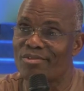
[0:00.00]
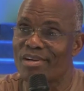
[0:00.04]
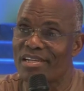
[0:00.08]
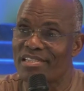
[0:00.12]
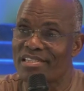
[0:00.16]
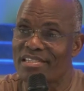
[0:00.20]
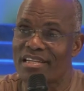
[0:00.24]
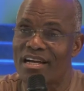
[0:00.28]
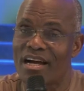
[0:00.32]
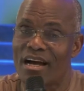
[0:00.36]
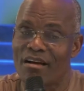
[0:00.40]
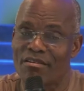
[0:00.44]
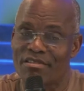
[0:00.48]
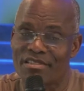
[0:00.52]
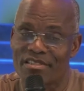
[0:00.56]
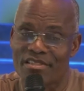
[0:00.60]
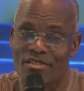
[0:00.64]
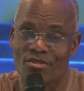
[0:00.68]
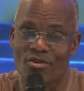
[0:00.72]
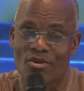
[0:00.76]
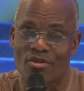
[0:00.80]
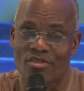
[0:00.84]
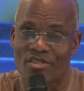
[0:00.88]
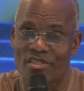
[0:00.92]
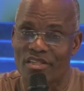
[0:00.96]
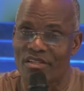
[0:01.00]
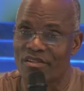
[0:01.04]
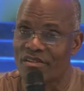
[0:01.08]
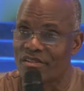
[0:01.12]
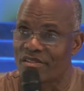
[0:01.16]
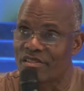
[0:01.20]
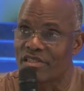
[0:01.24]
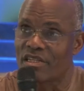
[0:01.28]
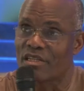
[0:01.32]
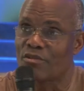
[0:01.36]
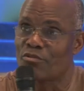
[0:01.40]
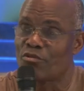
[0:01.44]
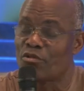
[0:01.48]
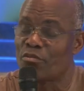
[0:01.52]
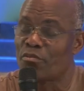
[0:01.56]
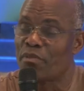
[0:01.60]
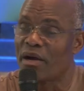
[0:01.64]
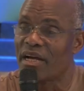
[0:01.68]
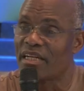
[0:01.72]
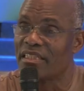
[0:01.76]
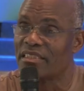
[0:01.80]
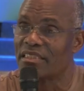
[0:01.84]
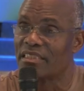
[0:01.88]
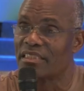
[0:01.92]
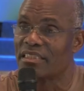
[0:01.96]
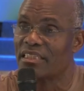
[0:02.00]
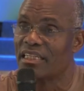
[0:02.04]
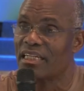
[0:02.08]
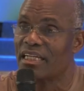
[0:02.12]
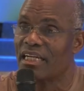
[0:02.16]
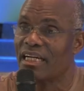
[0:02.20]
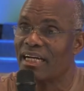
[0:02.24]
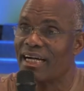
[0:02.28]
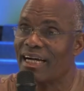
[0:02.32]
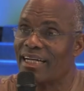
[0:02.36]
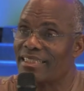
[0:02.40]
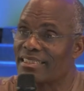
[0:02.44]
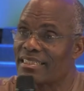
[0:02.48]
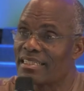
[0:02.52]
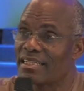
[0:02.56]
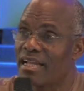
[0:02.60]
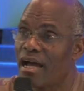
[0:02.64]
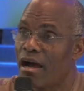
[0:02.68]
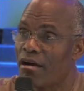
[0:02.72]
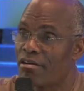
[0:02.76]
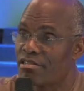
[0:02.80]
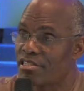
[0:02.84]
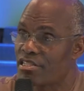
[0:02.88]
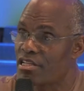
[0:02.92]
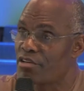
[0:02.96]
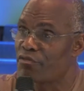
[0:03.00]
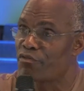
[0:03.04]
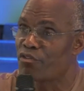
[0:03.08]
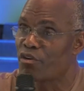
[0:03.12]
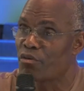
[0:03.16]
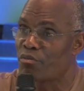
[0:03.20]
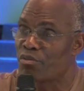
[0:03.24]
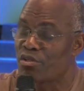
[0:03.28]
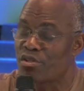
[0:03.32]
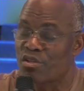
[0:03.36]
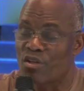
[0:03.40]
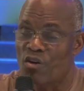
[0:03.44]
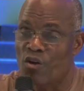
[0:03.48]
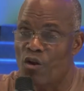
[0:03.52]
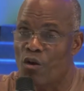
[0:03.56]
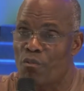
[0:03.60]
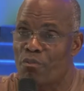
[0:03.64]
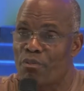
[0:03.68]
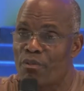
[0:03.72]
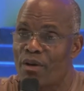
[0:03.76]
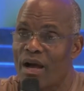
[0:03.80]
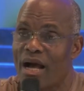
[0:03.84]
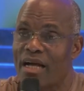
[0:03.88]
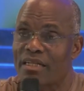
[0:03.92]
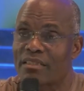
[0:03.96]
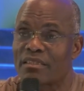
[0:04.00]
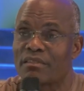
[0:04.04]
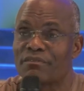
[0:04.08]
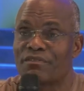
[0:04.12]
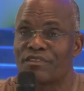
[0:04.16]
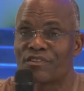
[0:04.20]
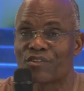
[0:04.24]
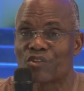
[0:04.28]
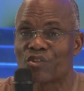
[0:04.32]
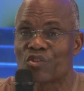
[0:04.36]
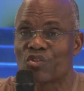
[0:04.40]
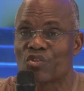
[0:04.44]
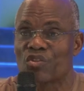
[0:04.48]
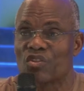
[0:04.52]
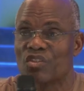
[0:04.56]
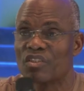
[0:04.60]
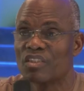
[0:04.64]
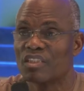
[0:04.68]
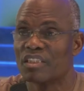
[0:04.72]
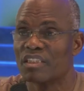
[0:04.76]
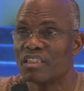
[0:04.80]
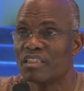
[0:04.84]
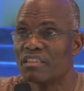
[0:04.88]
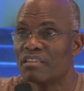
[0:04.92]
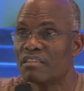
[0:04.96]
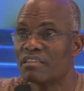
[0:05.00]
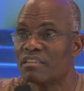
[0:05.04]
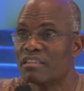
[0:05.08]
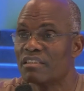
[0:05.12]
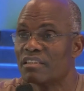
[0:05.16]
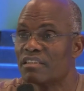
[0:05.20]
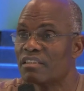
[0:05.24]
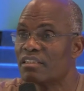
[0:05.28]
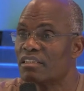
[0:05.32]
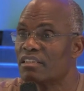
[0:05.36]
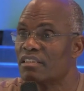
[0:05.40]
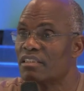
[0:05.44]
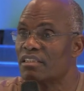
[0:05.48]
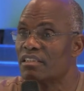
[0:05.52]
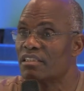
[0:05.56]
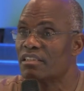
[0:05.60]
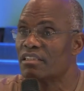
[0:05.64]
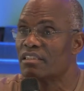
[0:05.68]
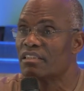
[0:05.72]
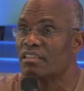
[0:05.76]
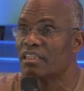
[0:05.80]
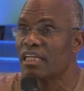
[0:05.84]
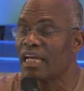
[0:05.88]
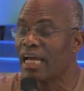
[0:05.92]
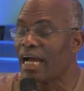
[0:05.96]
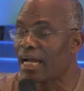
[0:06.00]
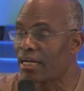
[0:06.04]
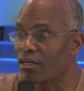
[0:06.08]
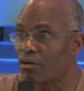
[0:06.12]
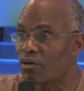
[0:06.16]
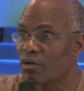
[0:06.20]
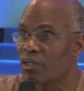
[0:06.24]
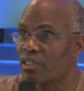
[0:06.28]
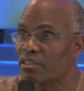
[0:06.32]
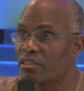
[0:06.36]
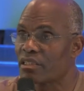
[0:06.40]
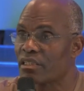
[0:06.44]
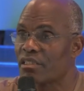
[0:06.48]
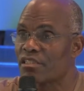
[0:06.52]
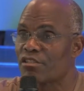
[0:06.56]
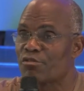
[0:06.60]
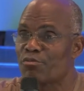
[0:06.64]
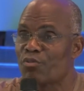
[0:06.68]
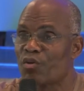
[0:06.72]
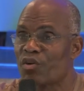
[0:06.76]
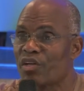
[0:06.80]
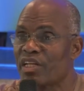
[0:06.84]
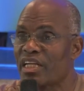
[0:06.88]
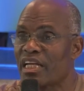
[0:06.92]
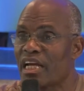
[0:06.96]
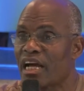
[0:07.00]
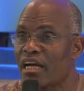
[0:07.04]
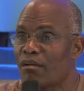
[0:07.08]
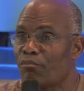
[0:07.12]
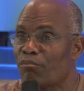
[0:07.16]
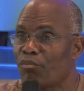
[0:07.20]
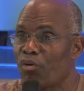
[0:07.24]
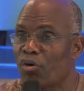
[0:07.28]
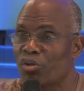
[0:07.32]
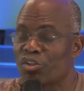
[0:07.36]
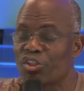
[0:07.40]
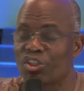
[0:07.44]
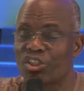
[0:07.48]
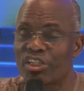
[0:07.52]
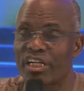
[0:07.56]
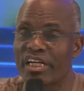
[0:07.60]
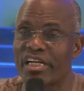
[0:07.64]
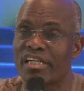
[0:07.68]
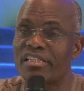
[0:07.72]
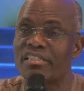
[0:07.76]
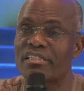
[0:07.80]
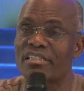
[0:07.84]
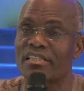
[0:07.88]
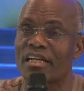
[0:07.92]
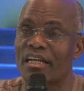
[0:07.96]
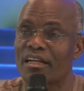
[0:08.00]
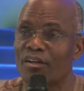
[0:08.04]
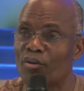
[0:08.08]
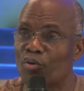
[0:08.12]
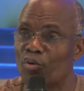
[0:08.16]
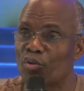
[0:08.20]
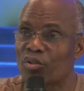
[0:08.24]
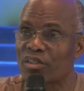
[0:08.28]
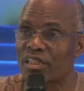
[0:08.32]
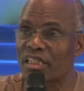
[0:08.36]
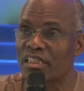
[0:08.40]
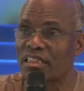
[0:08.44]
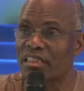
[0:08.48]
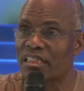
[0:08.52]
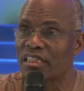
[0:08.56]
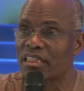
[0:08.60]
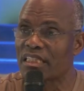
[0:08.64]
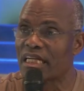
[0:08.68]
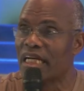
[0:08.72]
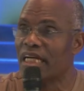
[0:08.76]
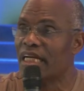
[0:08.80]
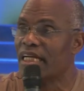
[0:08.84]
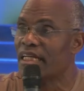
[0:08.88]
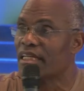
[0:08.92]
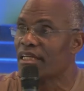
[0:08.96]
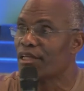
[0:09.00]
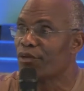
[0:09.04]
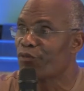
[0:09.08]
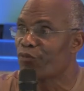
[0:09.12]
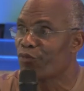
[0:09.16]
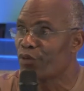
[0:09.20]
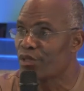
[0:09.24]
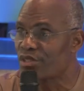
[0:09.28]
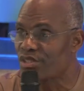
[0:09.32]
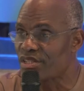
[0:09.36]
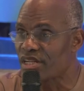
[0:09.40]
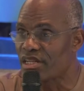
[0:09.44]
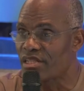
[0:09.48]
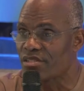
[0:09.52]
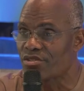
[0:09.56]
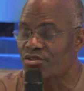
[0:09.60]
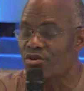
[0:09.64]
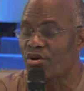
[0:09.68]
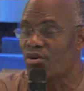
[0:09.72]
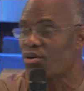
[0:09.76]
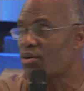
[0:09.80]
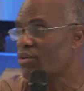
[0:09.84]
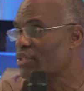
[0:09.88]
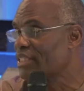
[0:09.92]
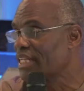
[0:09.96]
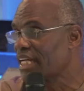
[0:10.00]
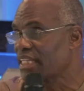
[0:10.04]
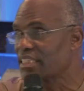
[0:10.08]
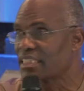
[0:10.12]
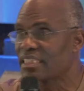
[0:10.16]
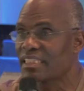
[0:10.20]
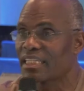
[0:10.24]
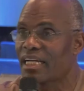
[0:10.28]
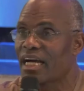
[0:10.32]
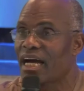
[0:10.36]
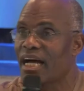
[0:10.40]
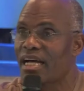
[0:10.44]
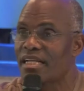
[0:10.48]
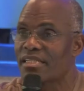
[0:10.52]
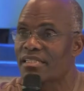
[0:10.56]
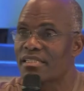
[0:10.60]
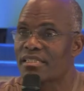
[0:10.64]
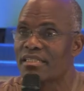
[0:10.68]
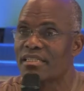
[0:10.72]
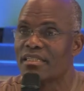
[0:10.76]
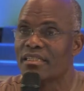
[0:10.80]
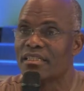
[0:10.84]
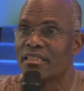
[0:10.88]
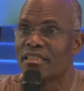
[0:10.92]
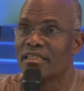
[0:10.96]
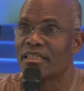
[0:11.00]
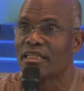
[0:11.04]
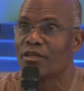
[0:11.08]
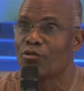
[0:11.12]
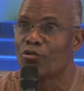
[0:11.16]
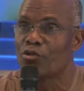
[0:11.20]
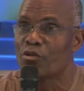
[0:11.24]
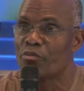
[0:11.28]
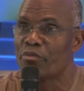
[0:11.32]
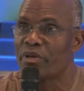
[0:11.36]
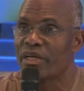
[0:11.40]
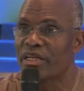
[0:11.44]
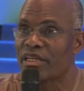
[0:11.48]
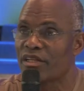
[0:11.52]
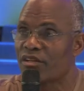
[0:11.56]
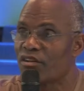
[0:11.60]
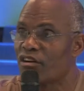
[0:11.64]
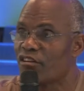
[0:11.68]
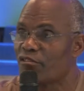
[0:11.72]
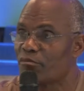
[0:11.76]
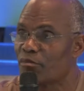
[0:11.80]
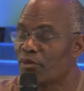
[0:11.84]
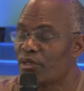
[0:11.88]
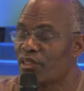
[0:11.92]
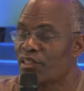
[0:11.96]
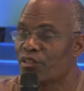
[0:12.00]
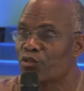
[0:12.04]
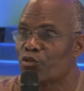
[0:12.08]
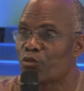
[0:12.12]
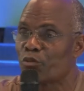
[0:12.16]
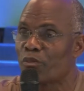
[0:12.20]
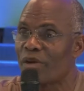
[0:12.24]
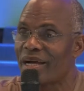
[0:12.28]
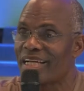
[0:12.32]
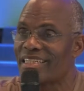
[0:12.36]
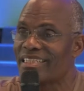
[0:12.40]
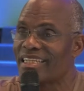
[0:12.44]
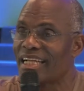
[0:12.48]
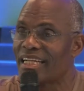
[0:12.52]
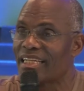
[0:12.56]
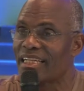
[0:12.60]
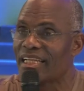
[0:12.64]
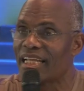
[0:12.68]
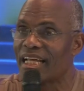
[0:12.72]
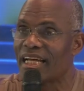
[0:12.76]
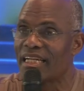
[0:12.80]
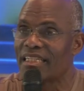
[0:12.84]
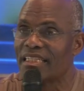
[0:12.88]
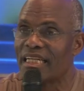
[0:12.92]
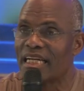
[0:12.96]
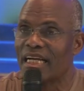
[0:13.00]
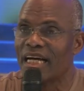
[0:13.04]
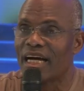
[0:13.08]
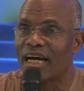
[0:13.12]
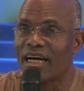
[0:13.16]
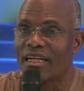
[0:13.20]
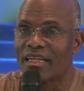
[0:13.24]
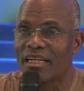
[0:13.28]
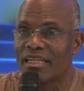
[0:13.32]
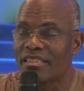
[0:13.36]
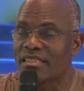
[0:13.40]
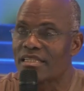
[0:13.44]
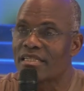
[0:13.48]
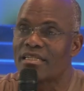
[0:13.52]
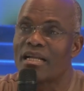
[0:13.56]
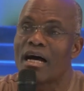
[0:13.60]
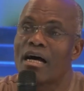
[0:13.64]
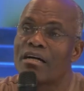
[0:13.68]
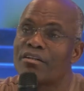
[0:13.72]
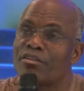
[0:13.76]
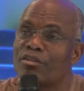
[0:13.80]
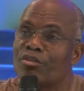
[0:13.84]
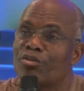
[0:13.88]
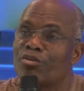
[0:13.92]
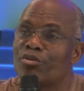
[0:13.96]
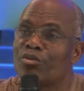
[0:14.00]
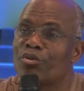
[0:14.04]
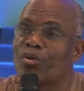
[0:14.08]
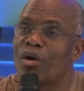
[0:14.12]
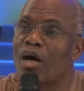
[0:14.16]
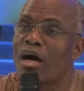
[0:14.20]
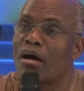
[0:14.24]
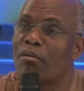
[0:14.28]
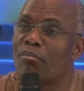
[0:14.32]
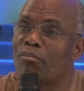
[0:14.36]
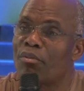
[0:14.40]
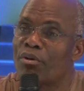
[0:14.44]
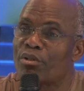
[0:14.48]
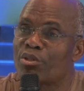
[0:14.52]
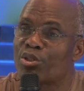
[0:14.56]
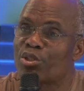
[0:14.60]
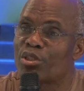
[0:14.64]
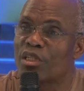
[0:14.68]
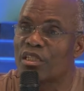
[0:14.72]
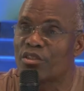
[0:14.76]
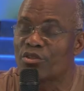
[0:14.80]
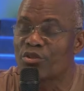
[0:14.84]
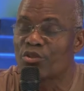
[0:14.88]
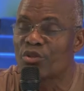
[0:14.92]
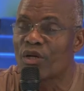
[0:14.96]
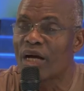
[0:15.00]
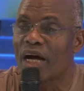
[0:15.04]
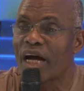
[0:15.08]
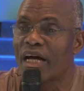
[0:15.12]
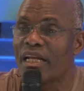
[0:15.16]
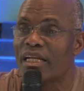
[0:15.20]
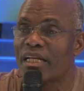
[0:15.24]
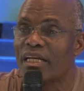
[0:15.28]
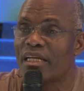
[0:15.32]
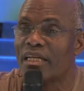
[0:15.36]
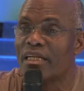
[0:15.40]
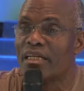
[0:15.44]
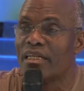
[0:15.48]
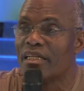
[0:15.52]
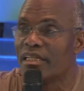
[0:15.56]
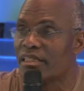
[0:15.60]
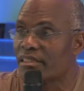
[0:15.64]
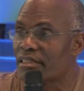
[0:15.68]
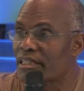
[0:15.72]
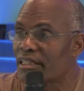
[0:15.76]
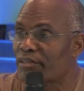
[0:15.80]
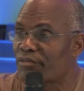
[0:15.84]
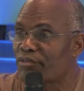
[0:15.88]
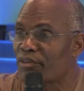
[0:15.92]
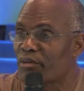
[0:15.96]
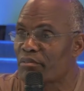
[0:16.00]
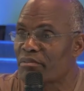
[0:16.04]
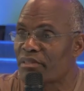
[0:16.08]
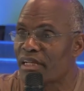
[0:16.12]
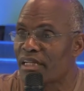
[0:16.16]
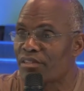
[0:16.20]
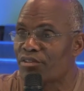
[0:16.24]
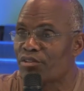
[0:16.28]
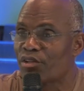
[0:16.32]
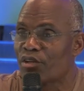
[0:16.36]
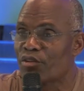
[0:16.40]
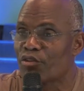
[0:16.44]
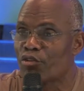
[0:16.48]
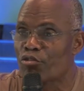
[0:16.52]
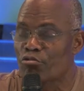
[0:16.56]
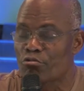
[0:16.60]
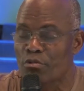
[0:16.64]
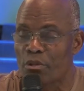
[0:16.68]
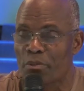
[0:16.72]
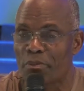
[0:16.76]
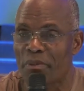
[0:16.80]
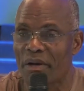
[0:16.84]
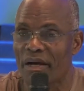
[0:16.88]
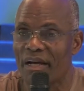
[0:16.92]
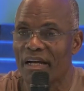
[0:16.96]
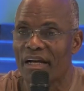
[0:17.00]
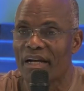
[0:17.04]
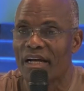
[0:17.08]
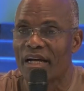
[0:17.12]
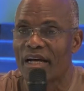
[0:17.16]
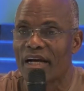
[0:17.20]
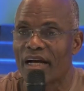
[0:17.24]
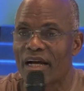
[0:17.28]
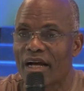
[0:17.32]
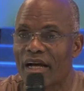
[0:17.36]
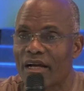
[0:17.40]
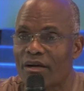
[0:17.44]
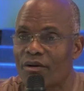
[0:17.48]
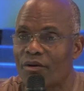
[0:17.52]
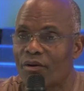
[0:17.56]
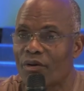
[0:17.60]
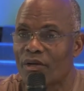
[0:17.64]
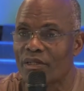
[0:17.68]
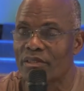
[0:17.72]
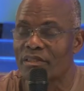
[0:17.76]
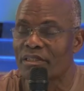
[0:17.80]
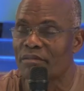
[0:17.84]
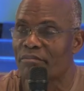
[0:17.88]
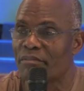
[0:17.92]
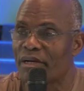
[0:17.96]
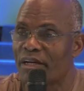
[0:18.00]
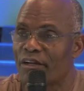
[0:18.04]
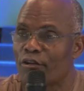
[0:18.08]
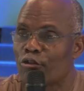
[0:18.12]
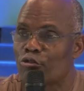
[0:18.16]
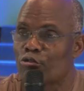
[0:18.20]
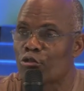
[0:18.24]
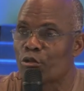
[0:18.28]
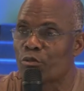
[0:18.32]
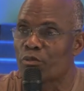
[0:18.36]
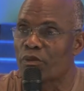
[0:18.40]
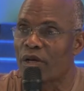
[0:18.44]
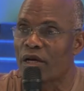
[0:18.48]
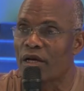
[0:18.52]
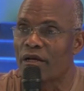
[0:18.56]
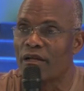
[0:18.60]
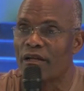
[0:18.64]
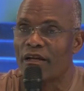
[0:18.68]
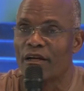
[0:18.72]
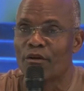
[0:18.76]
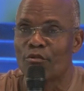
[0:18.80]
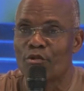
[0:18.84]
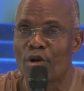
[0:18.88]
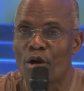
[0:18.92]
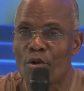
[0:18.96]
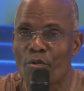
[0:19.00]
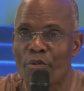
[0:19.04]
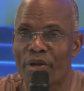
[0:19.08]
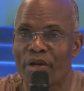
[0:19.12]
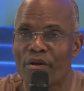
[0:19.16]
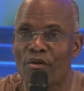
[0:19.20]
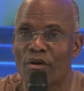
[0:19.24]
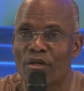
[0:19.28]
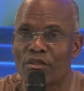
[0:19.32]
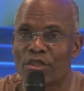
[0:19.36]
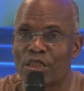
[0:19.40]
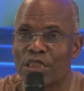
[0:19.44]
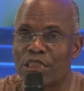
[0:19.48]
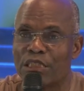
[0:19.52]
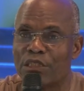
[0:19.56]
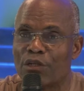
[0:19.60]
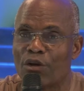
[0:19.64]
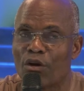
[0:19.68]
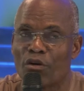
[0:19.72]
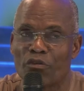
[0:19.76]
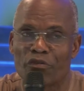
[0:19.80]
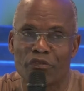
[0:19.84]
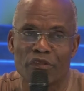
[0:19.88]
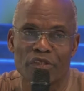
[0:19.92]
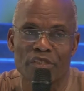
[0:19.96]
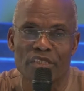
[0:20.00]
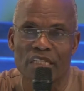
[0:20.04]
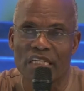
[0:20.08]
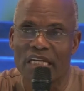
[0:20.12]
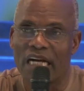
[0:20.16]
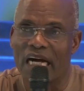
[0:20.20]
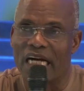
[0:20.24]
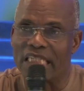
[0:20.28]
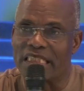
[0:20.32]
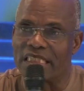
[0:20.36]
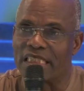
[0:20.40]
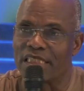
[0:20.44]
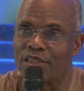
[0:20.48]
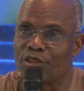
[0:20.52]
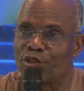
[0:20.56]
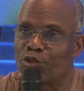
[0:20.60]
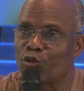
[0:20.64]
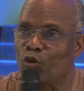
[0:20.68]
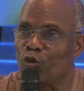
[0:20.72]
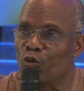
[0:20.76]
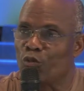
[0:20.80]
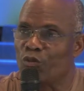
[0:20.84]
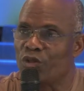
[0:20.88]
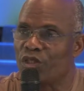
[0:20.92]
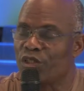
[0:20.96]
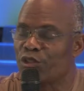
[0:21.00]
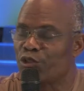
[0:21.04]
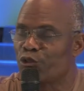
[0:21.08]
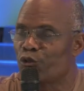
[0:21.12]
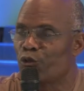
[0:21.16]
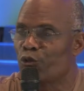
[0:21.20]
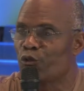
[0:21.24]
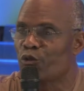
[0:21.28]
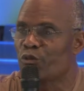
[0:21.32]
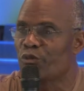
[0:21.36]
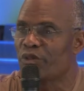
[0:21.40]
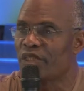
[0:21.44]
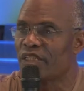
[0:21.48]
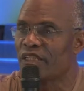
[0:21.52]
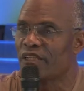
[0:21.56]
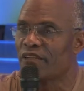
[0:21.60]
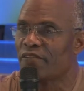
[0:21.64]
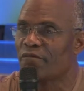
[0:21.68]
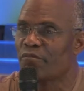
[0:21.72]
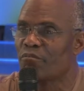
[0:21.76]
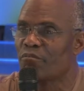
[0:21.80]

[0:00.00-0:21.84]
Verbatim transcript: So I said, How is it concerned? He said, He will buy it. I said, How? He said, From his club activities. He had collected his money, he had bought shares, he had looked at it. If he sells all that he has, he will make enough money to buy that land. And I said, How do you know how much shares you had? He said, From that, your newspaper. I collected my newspaper. When we got to the office, I said, Show me, showed me.